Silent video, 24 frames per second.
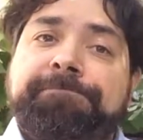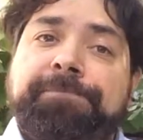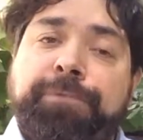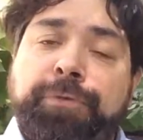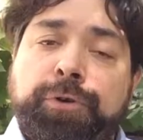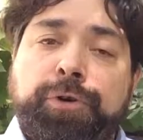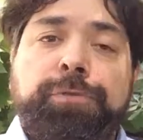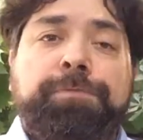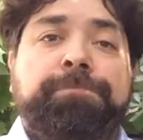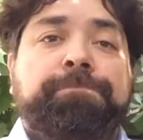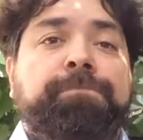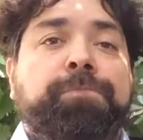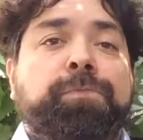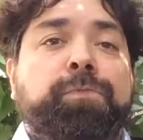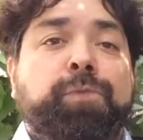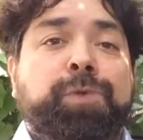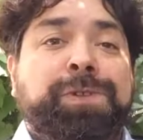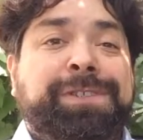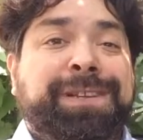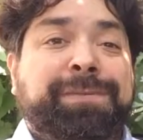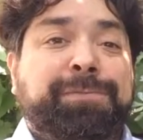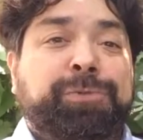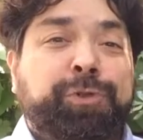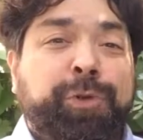food
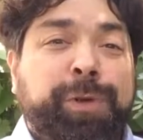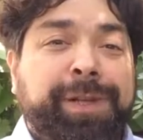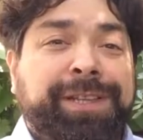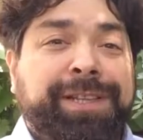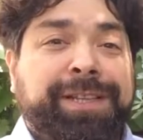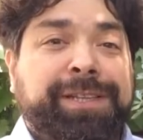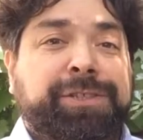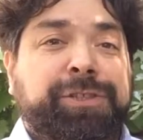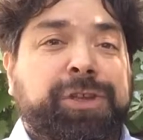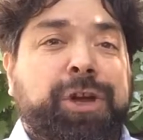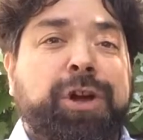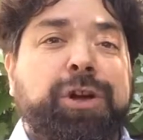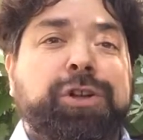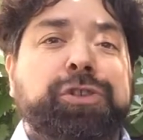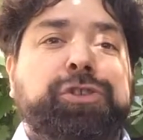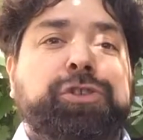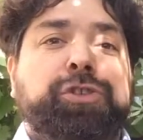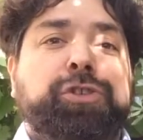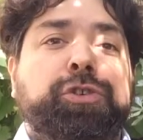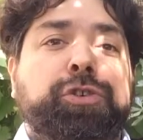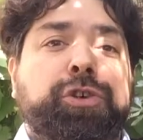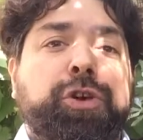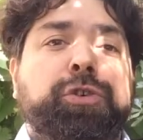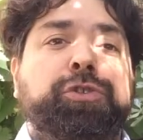with some sweetness
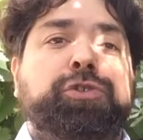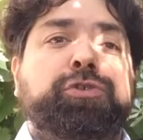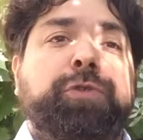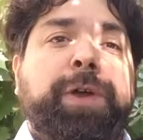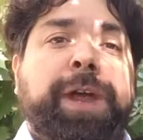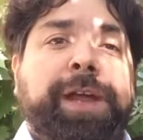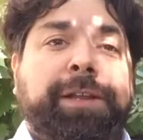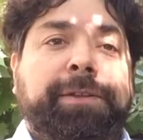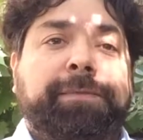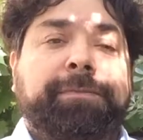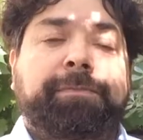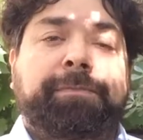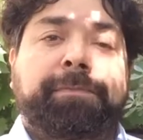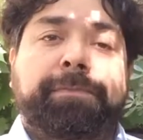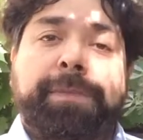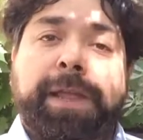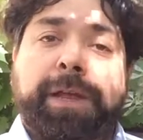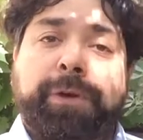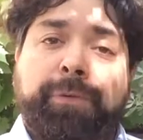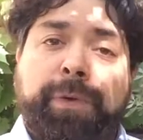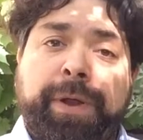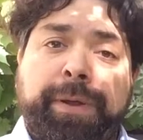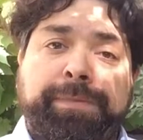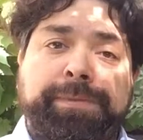also goes great,
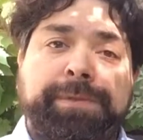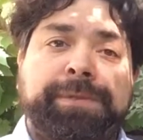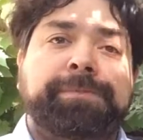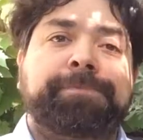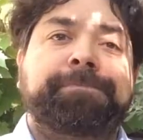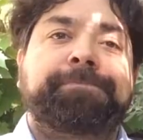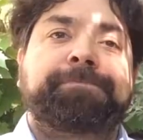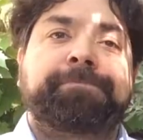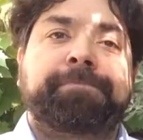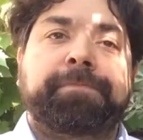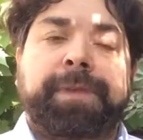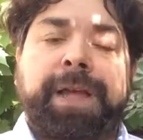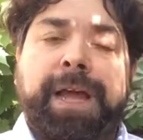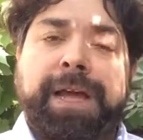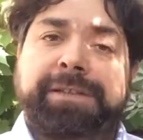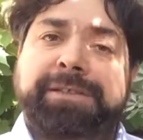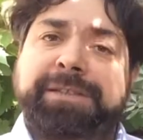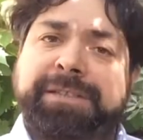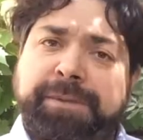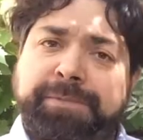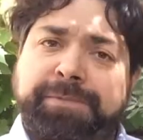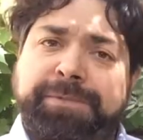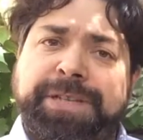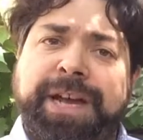like ribs and
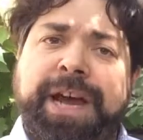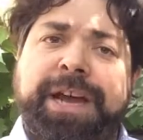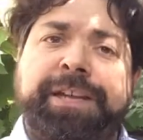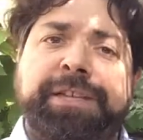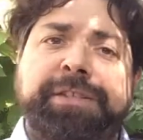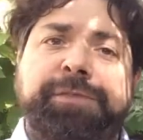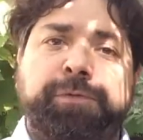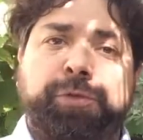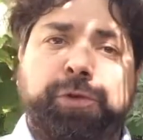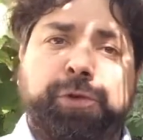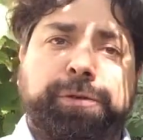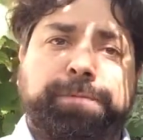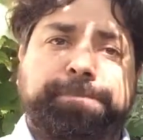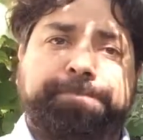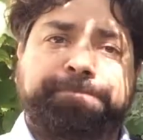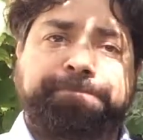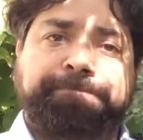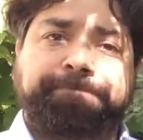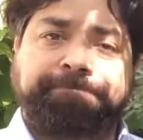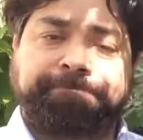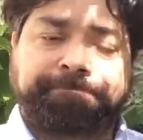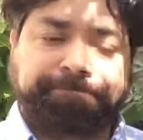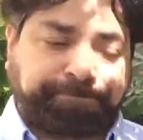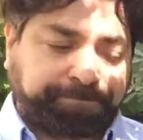some Chinese food.
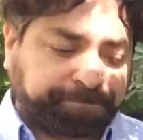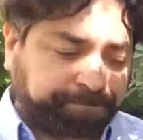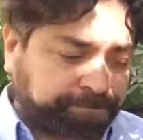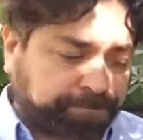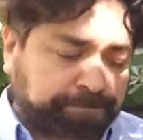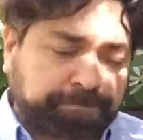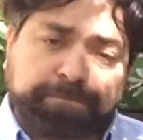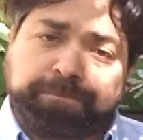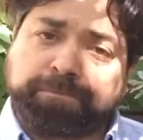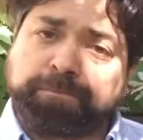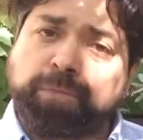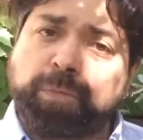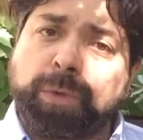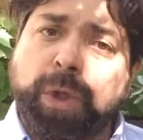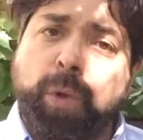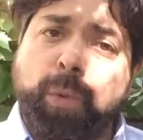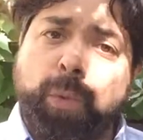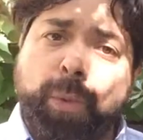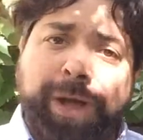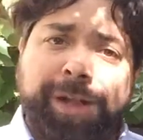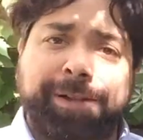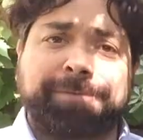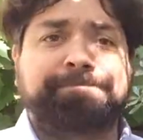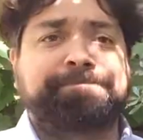
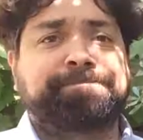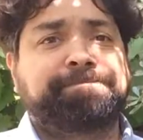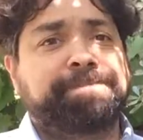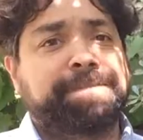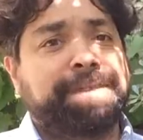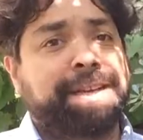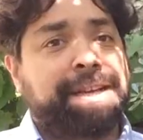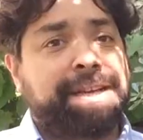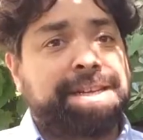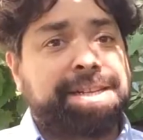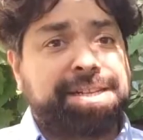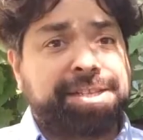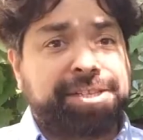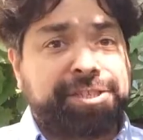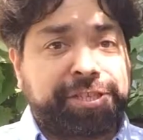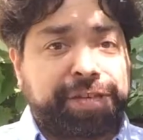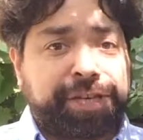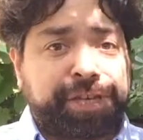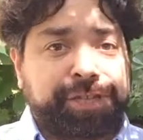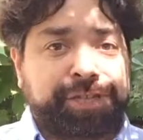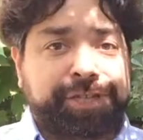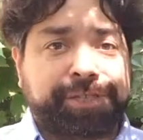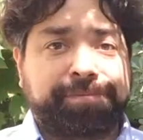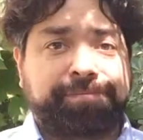Well,
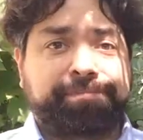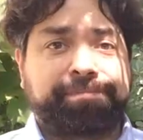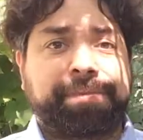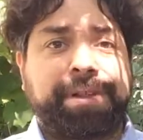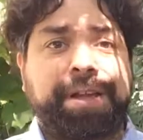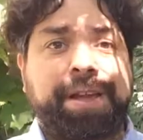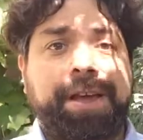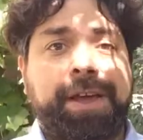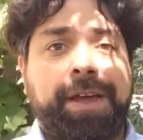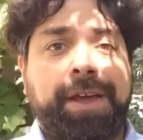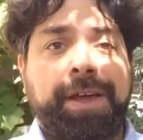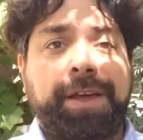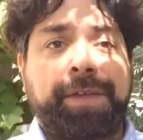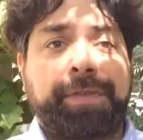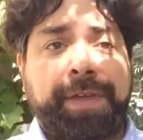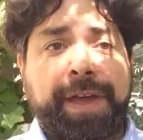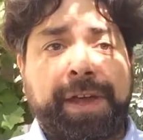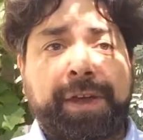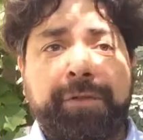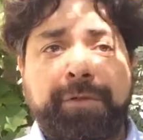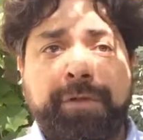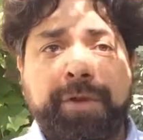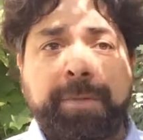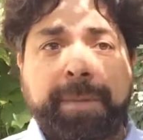cheers.
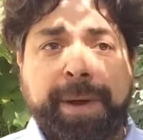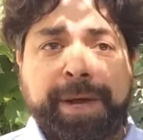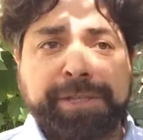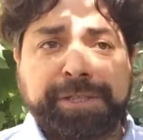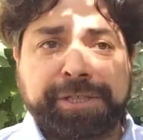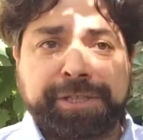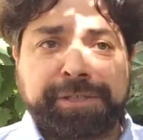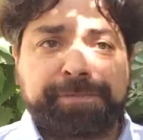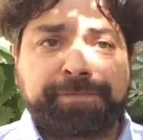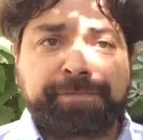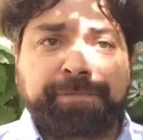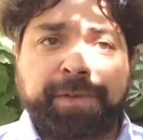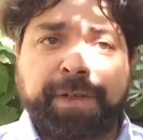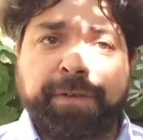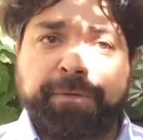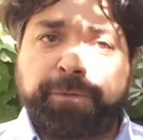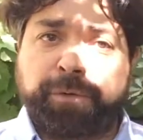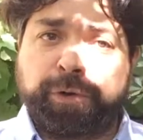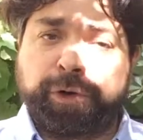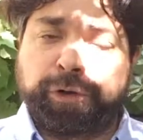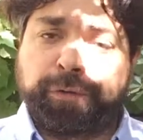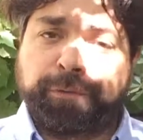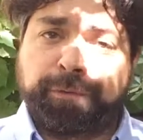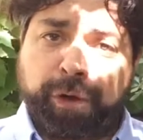Thank you very much
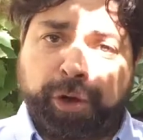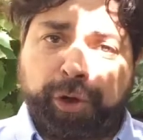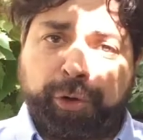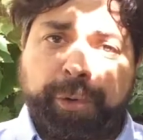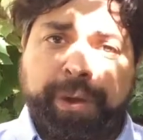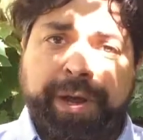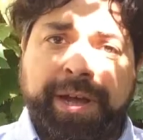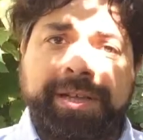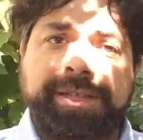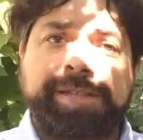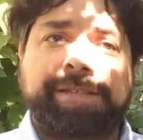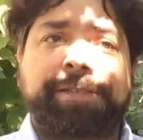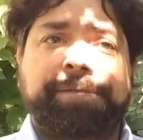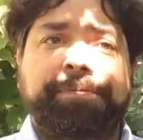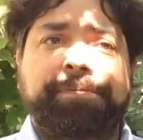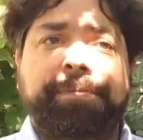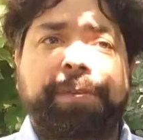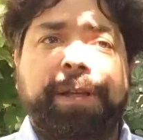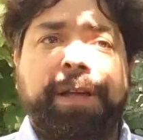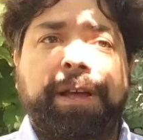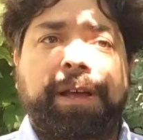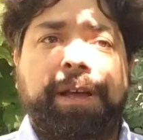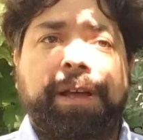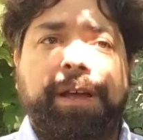for following us.
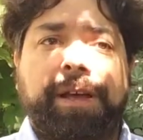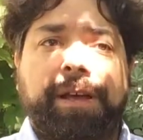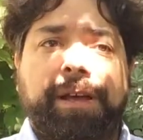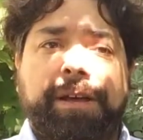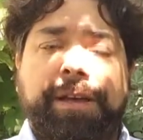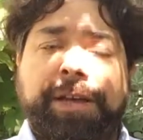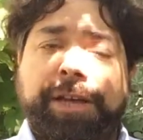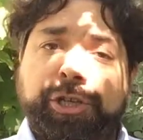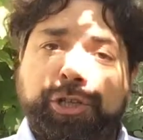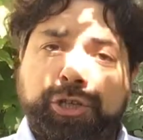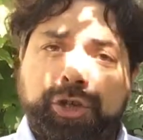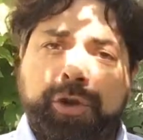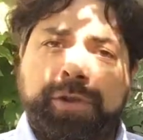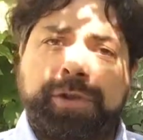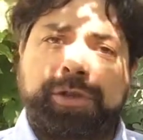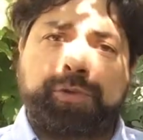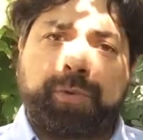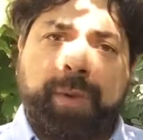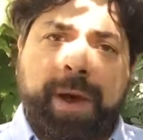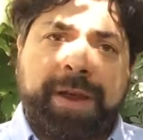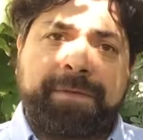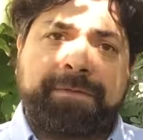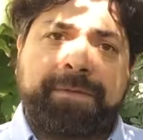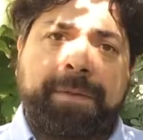Uh, enjoy
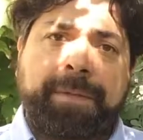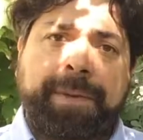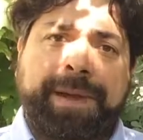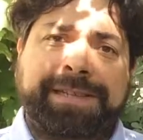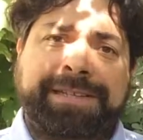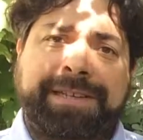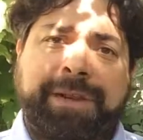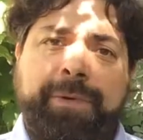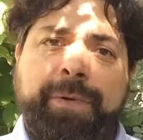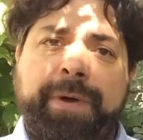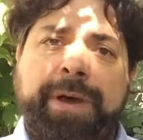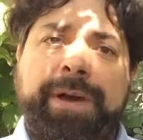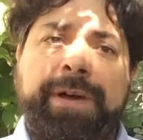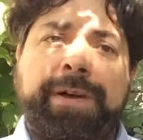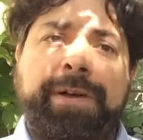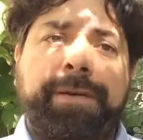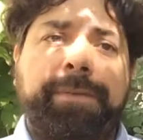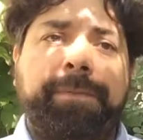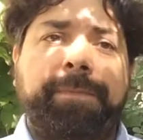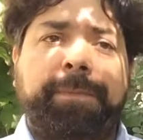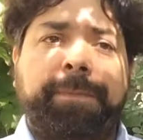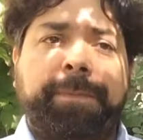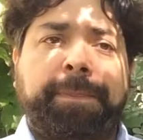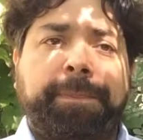this wine from Casanueva,
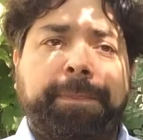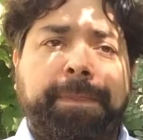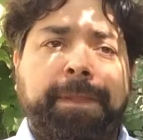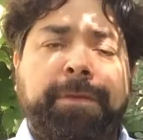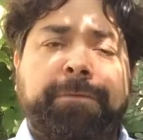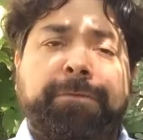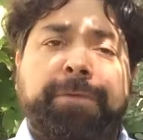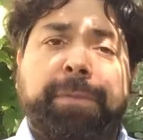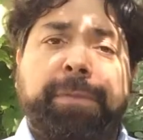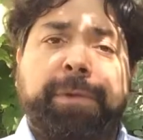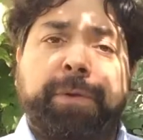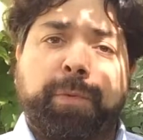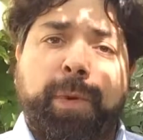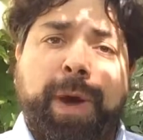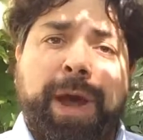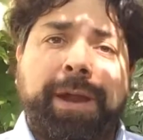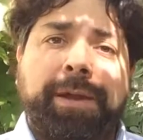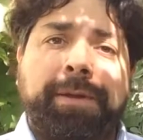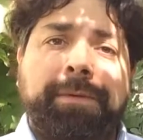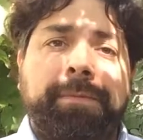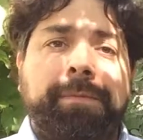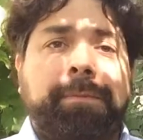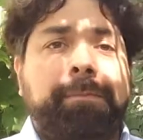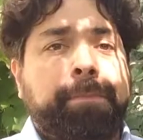from the
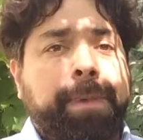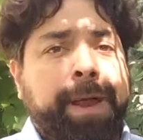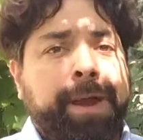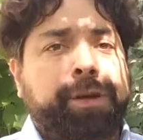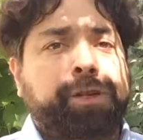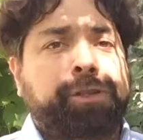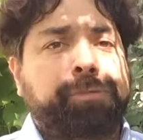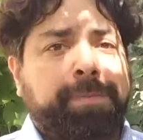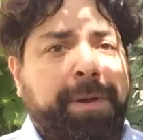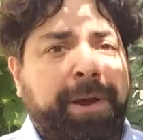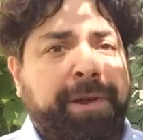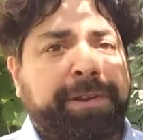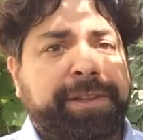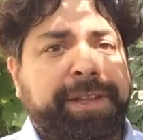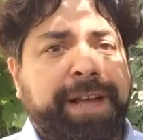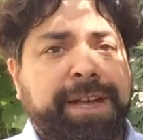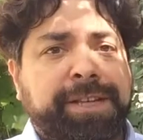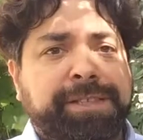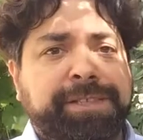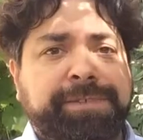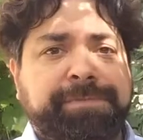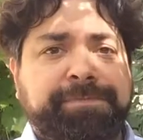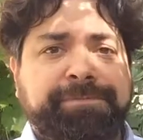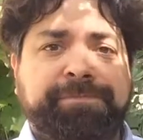wine maker's
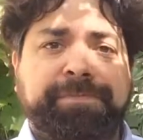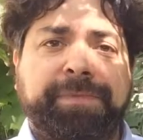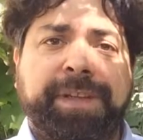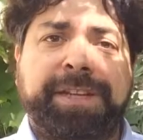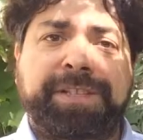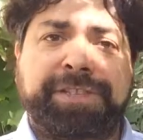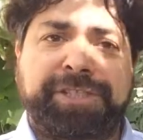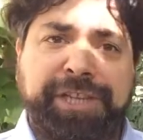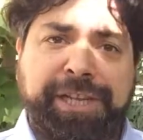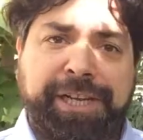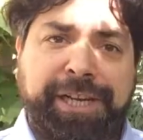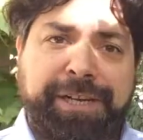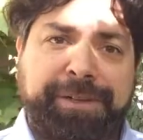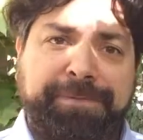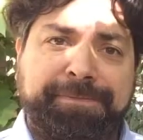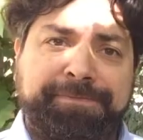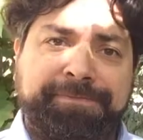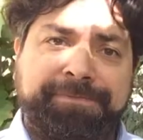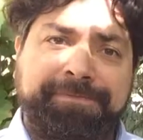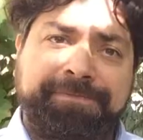paradise in Chile.